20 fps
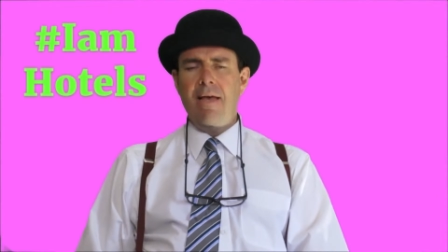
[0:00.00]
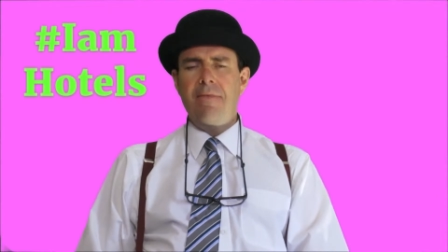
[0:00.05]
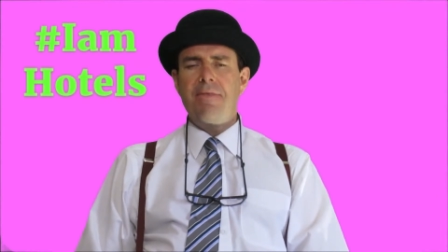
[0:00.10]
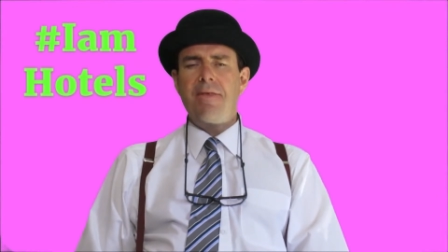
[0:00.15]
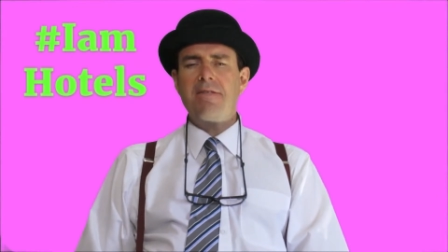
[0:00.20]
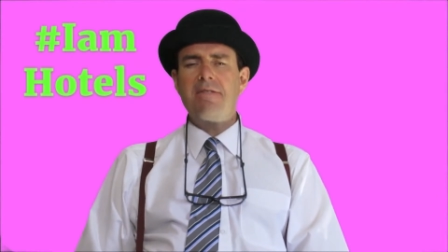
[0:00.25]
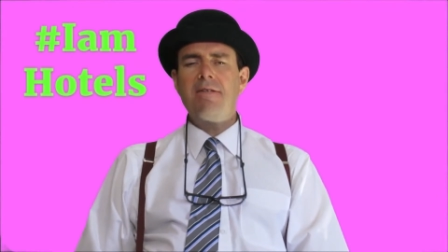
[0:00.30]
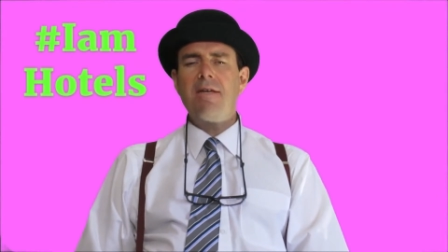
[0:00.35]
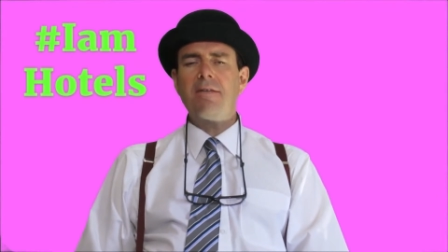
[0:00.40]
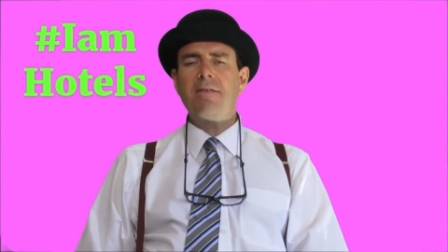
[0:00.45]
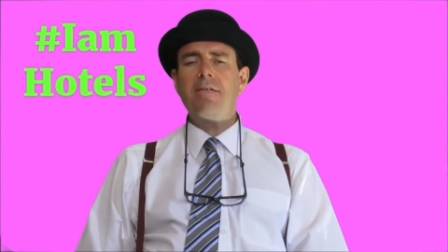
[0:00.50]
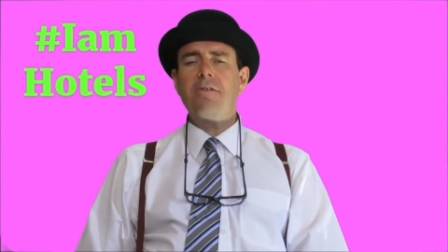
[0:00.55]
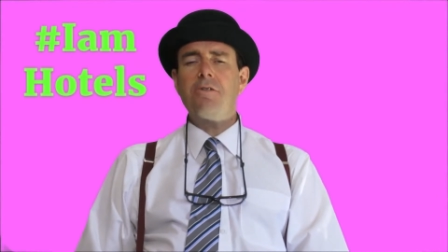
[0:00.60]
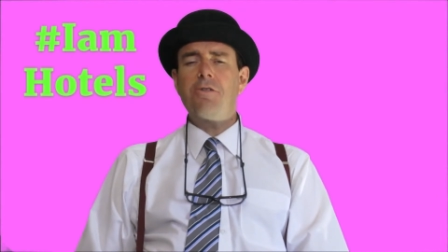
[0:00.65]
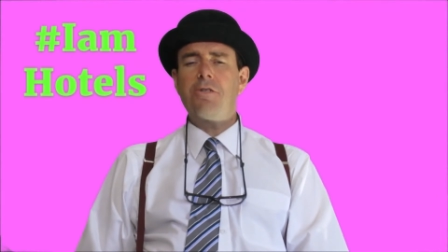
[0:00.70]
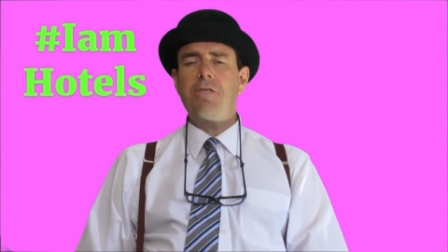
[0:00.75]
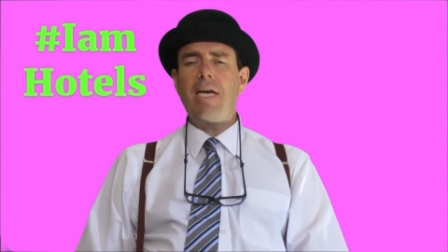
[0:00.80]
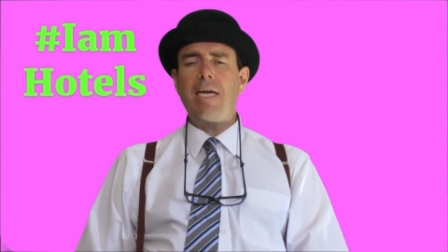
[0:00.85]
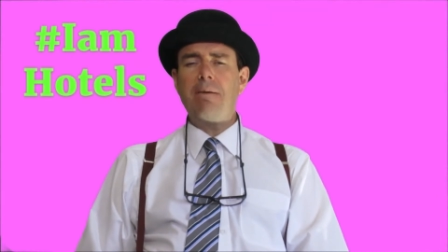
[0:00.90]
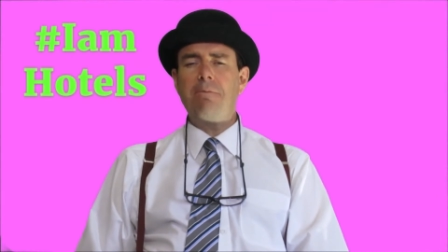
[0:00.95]
There's nothing
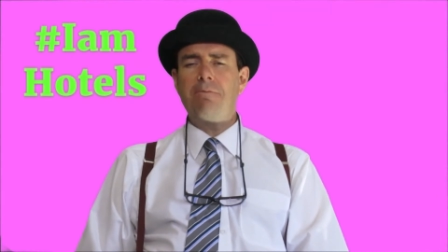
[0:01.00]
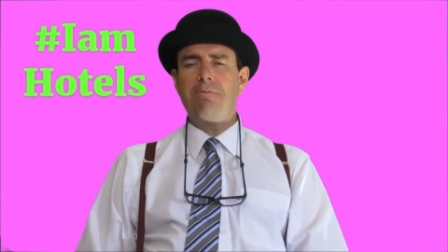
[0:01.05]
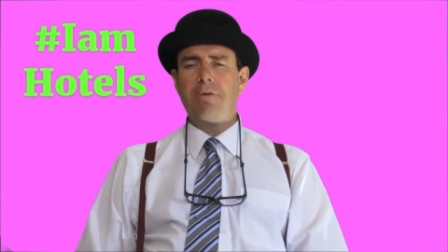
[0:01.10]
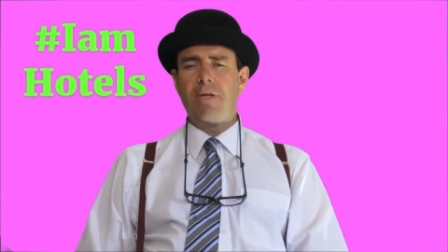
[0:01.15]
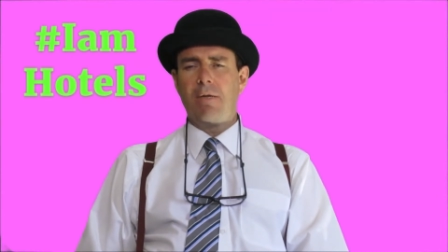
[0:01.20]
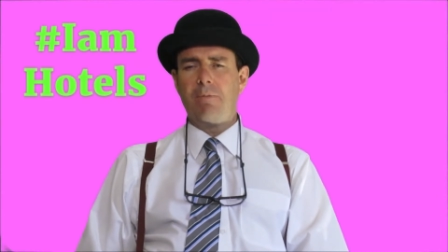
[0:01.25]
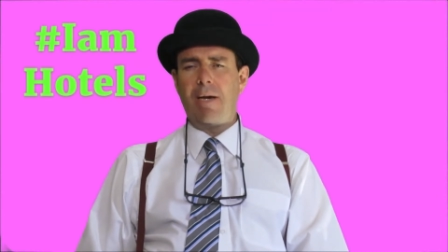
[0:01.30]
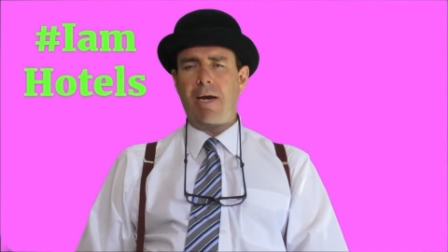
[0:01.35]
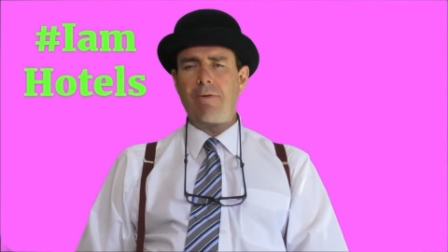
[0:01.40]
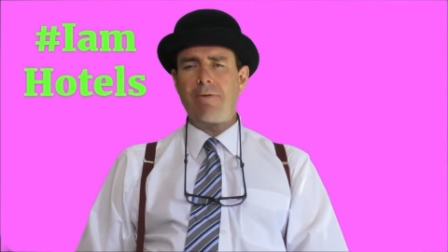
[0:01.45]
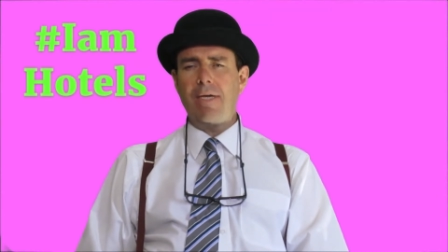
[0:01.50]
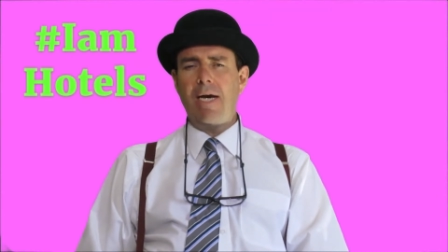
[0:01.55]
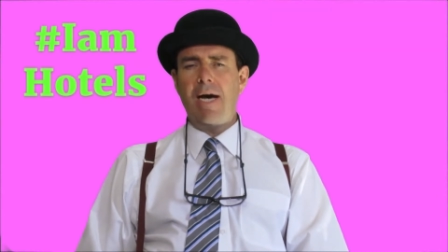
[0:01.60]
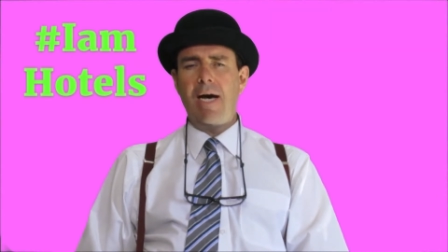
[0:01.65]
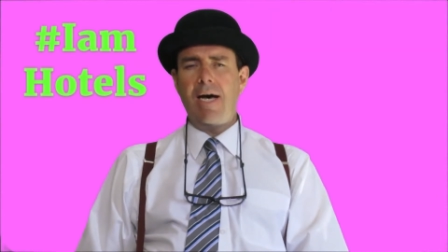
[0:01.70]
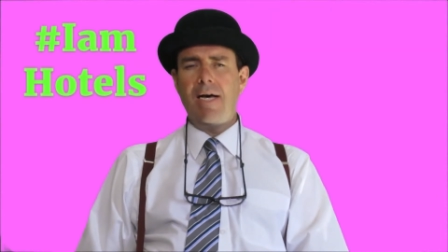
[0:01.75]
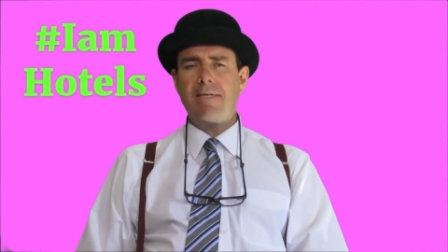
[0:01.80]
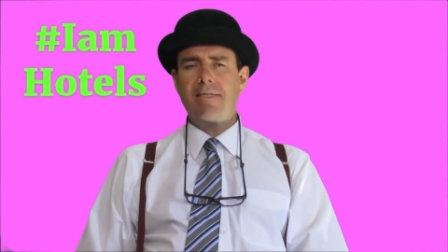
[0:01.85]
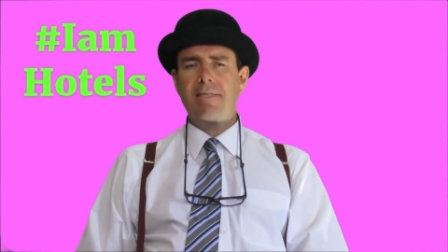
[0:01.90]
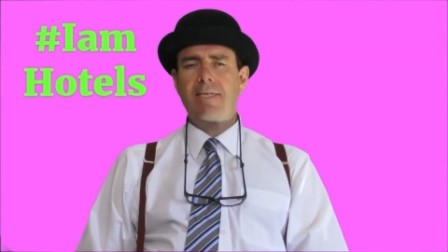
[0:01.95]
shameful about
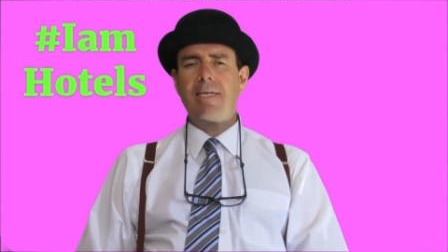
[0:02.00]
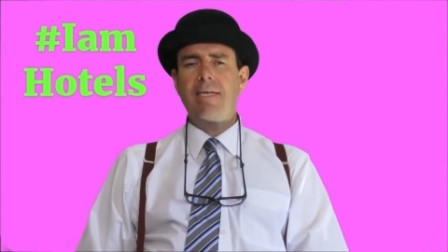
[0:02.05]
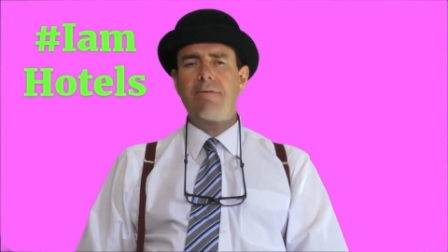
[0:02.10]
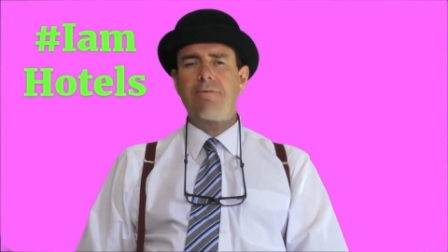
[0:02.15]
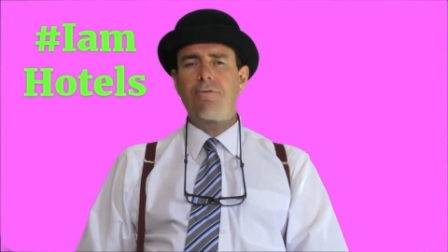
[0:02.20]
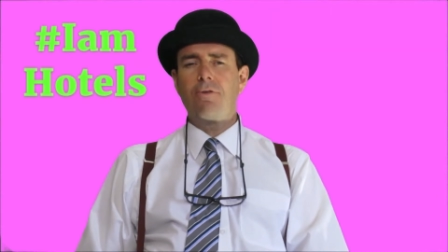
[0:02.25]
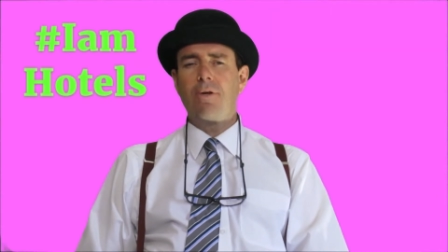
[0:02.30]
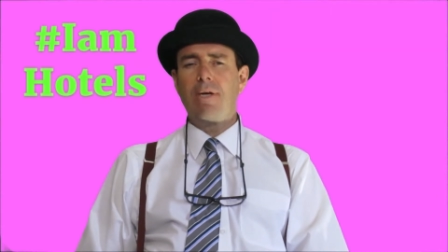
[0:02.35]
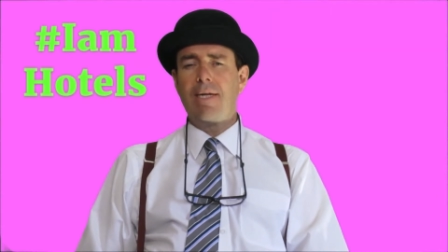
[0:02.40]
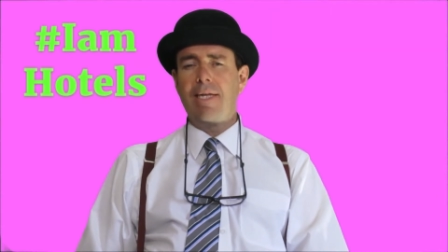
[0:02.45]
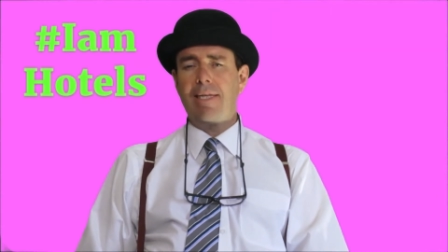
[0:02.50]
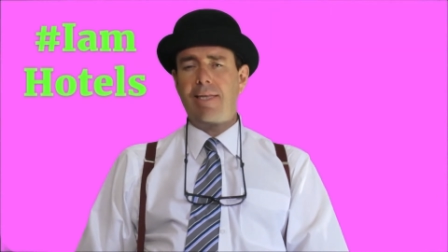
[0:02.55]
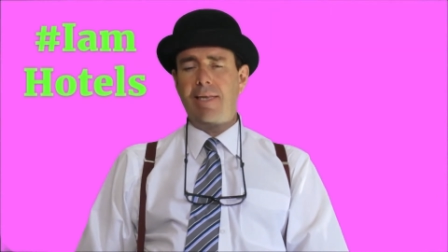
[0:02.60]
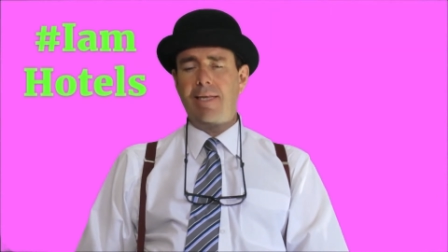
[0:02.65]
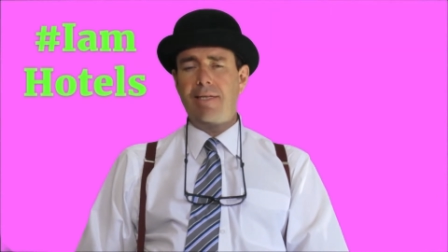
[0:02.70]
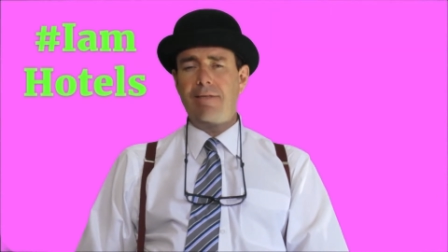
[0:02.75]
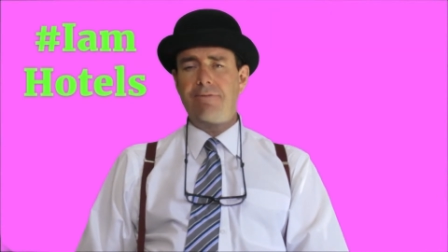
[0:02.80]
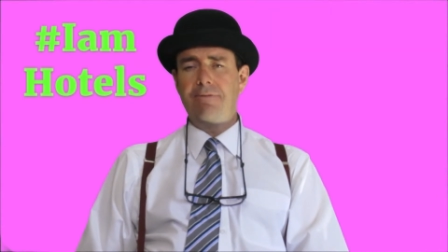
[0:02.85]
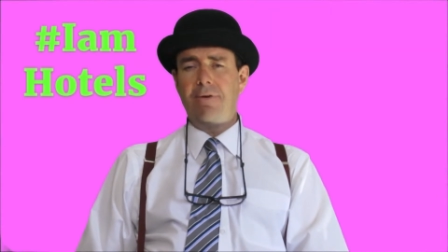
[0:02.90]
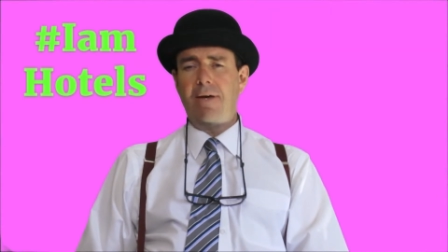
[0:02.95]
asking for a
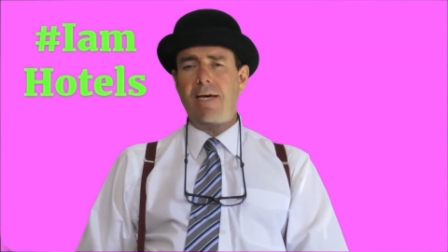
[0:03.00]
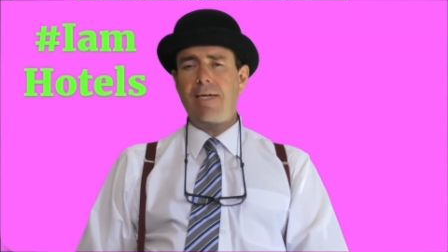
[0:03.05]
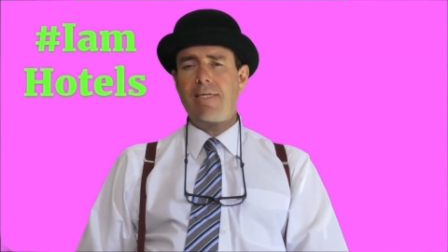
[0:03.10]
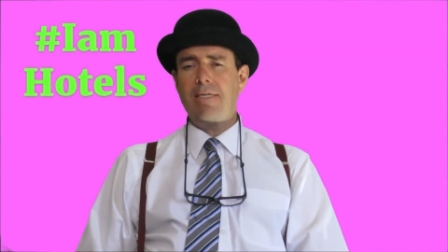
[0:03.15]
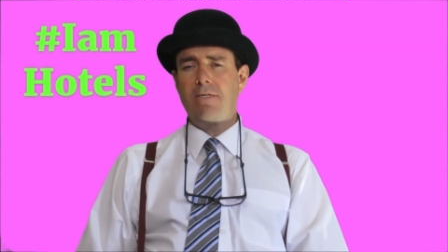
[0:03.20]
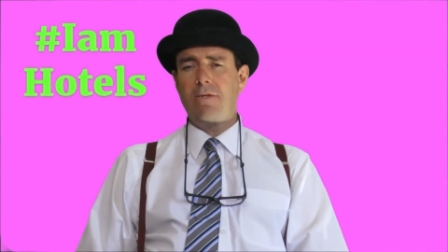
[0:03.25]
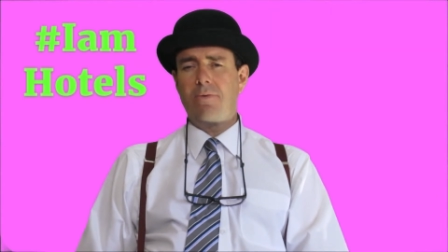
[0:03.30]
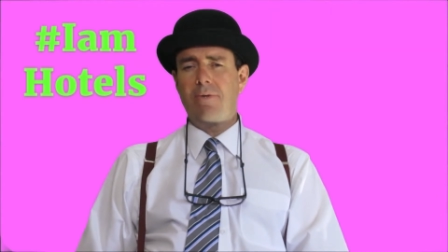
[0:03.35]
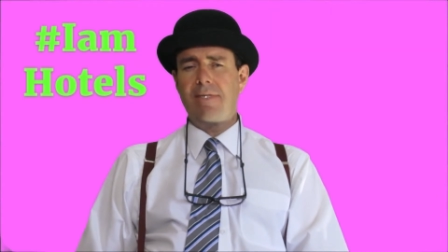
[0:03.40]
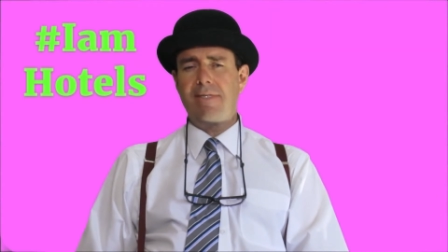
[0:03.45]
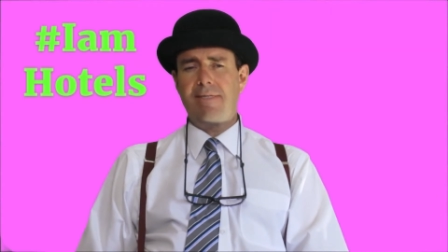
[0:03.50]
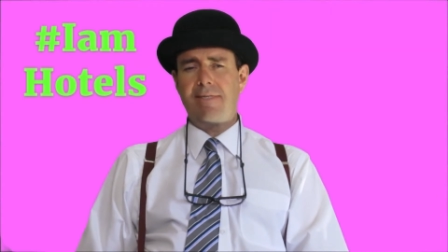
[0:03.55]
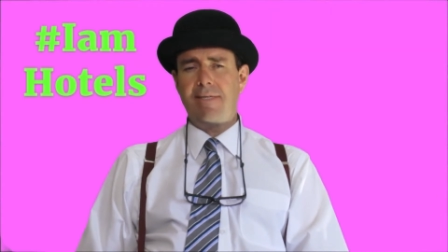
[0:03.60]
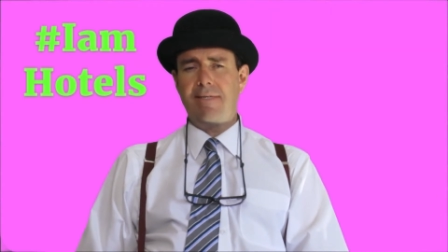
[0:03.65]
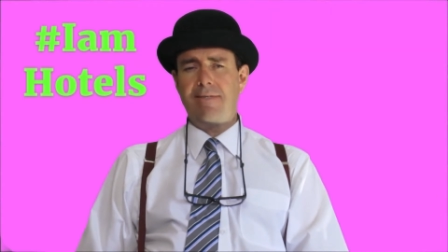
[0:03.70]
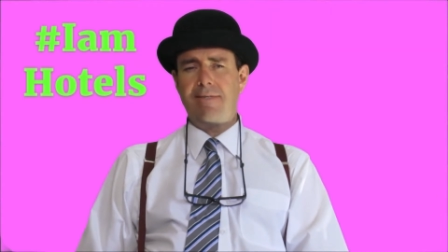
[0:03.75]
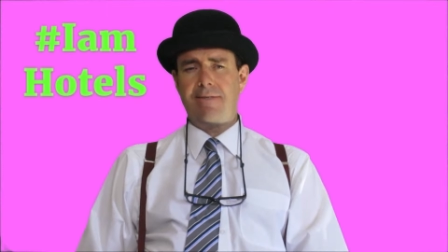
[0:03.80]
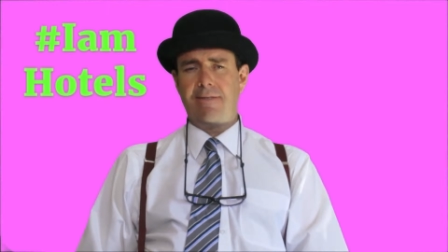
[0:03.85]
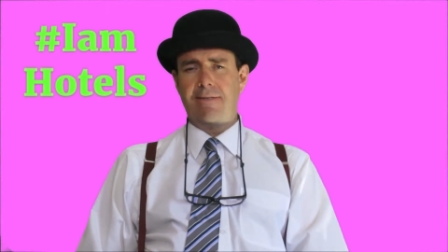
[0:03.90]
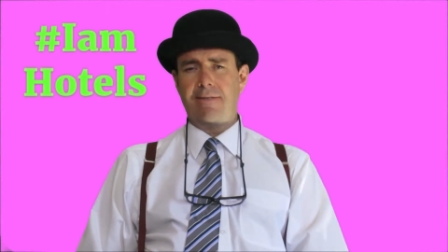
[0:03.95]
little advice or
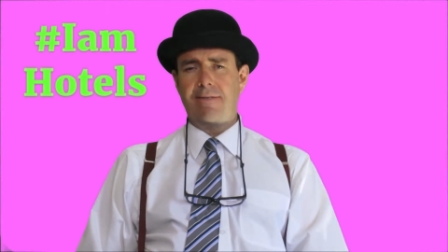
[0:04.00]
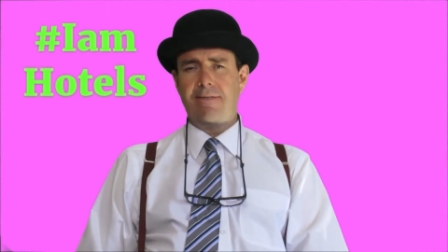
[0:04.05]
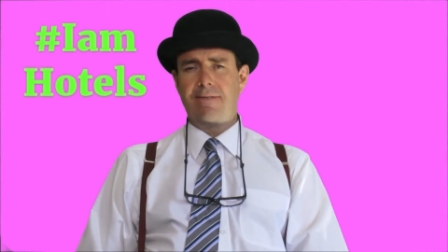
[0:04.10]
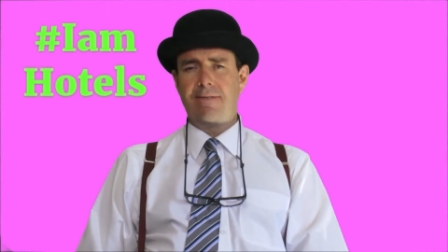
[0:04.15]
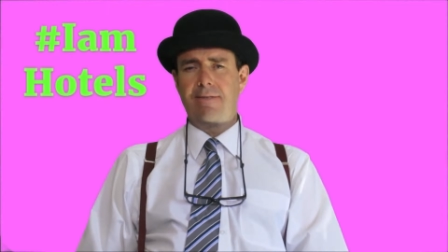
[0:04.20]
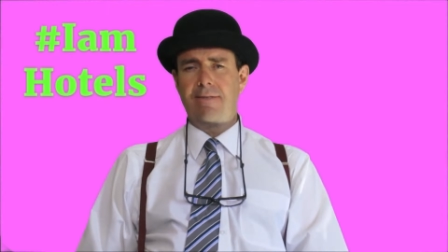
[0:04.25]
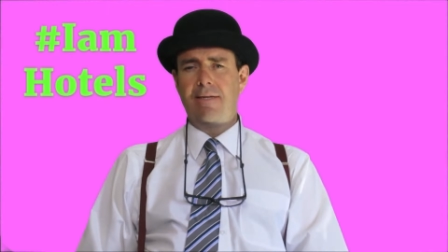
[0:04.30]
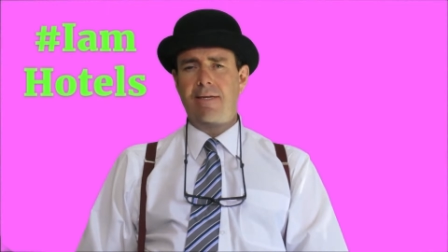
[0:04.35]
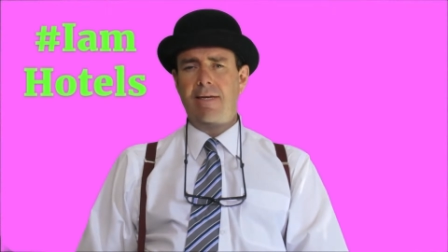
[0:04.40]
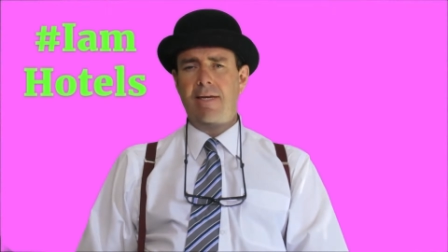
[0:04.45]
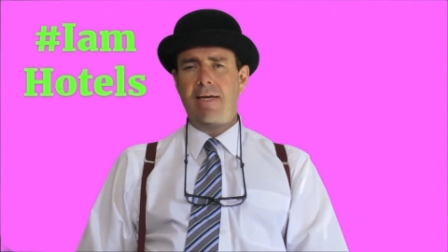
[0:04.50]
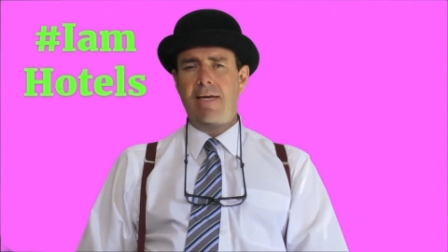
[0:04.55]
assistance,